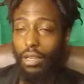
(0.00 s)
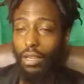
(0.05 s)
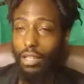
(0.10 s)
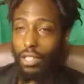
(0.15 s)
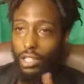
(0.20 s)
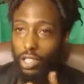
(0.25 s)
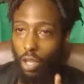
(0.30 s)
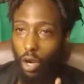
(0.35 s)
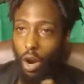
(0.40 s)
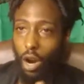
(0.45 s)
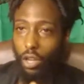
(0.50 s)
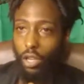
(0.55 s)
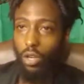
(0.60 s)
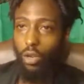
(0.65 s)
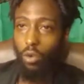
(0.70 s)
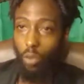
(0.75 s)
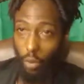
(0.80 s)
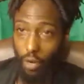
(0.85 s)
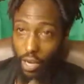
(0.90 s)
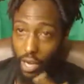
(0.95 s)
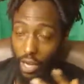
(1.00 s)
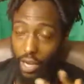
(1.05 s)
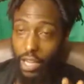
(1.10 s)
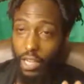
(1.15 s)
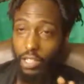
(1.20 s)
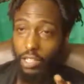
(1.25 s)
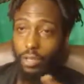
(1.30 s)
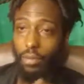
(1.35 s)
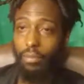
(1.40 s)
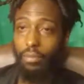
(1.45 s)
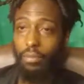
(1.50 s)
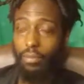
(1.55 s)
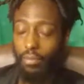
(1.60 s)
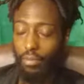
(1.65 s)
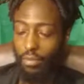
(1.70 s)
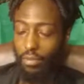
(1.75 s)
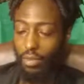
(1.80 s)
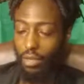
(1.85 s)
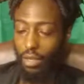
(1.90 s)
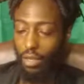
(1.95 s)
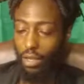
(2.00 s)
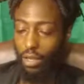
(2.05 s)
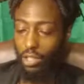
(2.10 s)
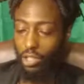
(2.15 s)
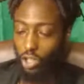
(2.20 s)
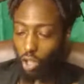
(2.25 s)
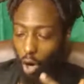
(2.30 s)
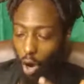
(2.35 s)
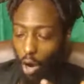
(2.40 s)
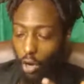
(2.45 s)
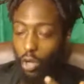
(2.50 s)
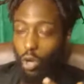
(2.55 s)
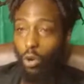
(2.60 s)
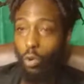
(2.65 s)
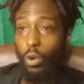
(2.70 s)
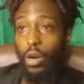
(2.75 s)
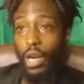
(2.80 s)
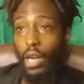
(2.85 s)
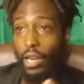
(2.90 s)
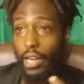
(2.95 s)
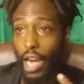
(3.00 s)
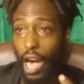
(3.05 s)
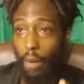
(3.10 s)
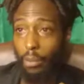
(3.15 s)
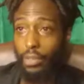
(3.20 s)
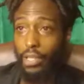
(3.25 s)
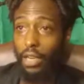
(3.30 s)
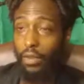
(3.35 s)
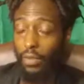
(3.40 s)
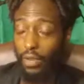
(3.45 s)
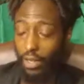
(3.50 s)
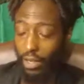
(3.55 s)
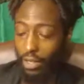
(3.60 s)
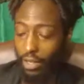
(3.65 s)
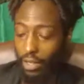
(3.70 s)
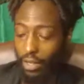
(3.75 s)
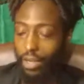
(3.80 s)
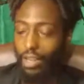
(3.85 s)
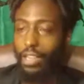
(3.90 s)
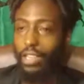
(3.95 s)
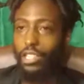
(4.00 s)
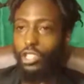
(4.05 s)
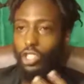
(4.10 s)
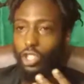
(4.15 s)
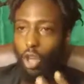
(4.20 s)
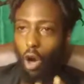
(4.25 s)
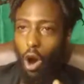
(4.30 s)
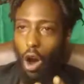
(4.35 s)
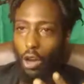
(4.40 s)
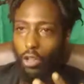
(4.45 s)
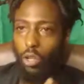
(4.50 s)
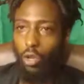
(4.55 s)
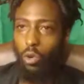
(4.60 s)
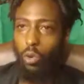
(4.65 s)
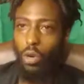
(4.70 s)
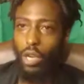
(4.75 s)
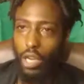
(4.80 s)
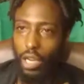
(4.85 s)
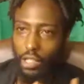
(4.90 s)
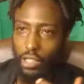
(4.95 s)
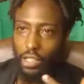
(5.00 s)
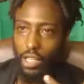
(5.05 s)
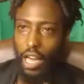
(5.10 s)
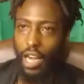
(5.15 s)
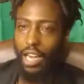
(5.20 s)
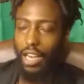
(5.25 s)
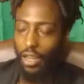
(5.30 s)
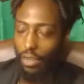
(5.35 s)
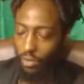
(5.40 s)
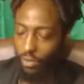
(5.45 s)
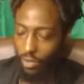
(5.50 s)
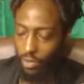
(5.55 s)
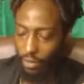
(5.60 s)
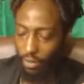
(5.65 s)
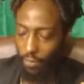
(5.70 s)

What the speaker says: Showing you we in Egypt, showing you we in captivity, showing you we are slaves.